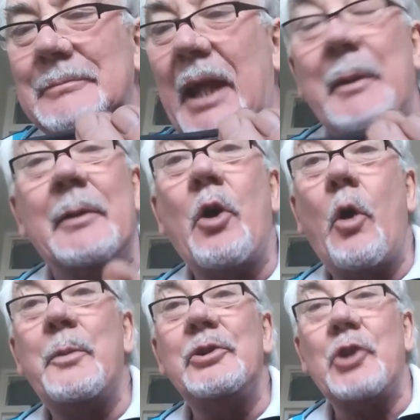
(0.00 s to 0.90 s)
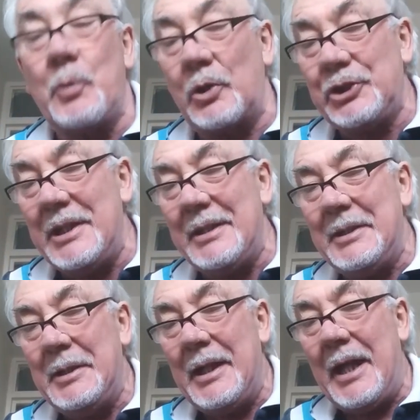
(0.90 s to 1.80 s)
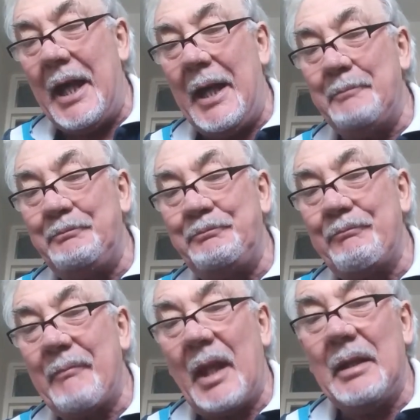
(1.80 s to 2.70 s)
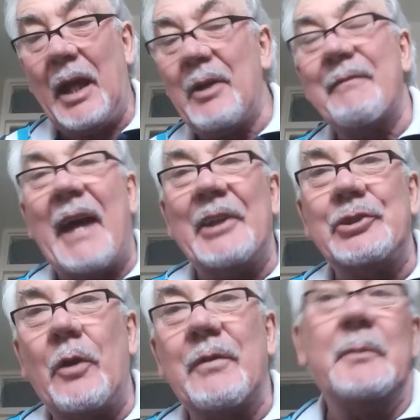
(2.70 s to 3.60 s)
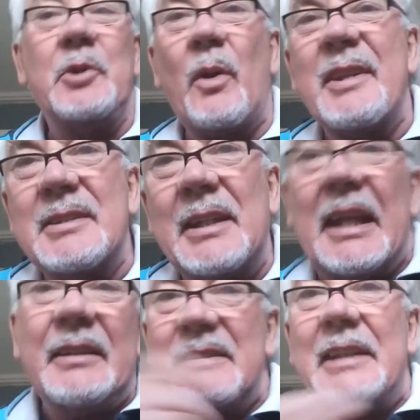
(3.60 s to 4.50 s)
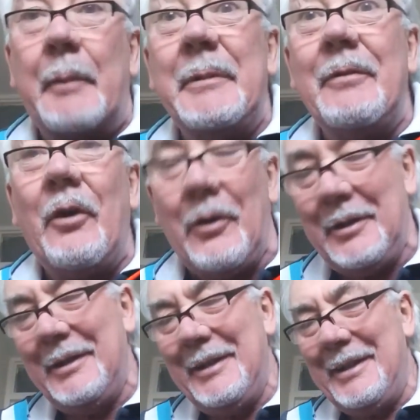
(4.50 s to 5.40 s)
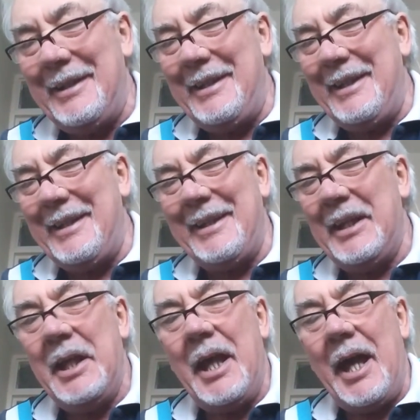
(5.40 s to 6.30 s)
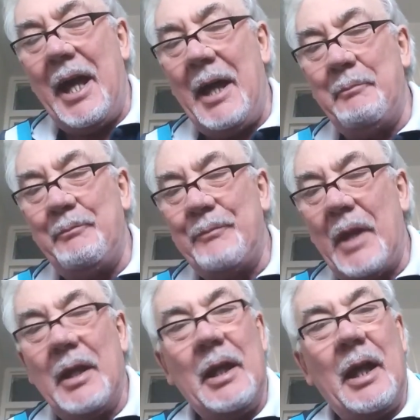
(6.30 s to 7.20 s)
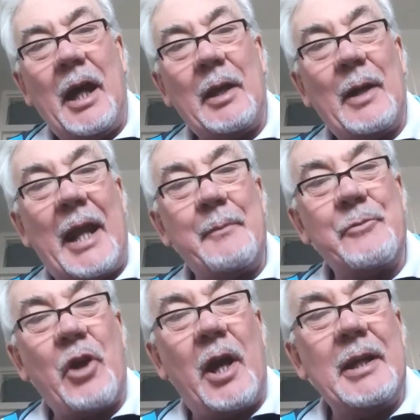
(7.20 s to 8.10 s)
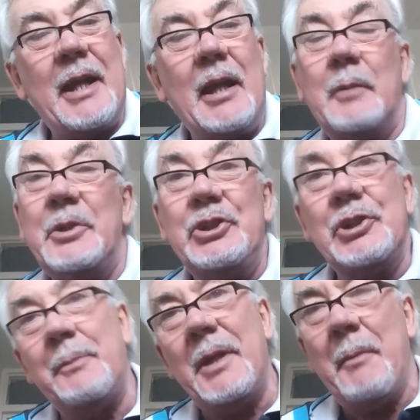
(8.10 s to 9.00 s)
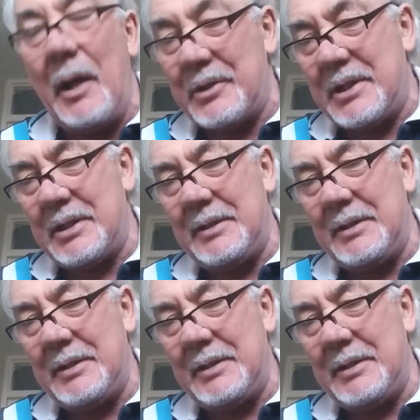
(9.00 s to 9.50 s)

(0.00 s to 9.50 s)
Anyway, hope you enjoyed watching. I'm going to varnish over them. You don't want to see that. You've seen that before. and I'm going to let them dry and then I'll be shipping them out.